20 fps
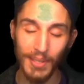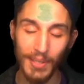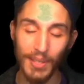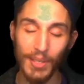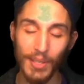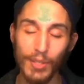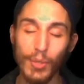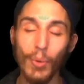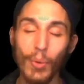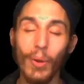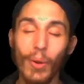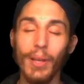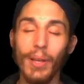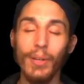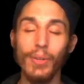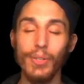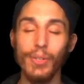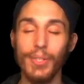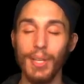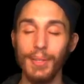into our
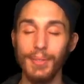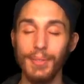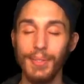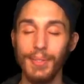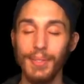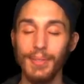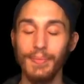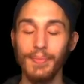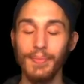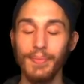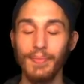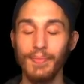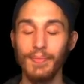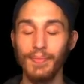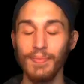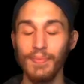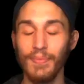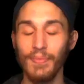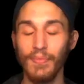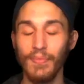inner sense,
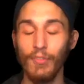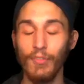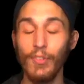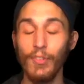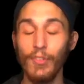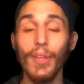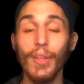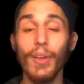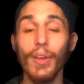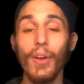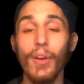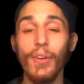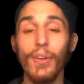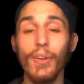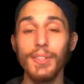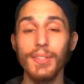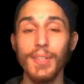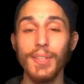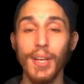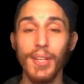feeling our
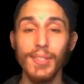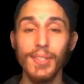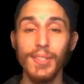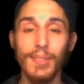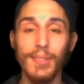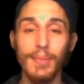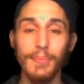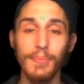insides.